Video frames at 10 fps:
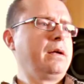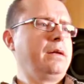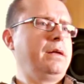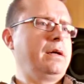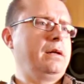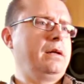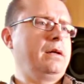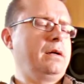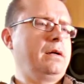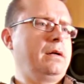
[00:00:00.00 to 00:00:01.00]

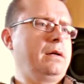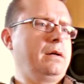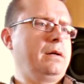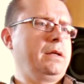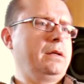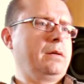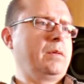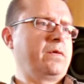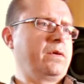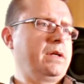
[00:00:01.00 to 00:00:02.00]
then I'm
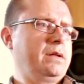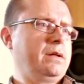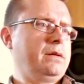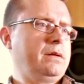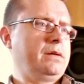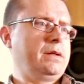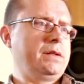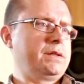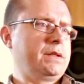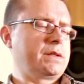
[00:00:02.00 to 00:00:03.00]
afraid that
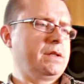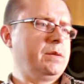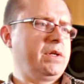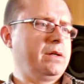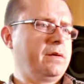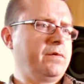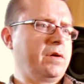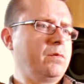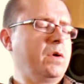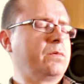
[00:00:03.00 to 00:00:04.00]
it's going to be a
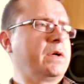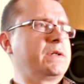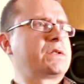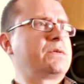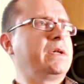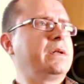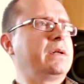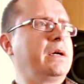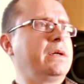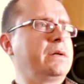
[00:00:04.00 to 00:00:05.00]
very one-way street,
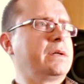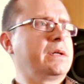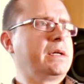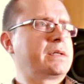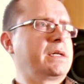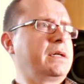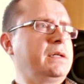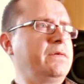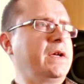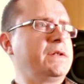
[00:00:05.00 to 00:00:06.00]
and you're going to get
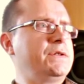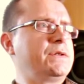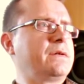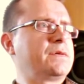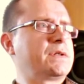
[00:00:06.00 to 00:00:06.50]
taken advantage of.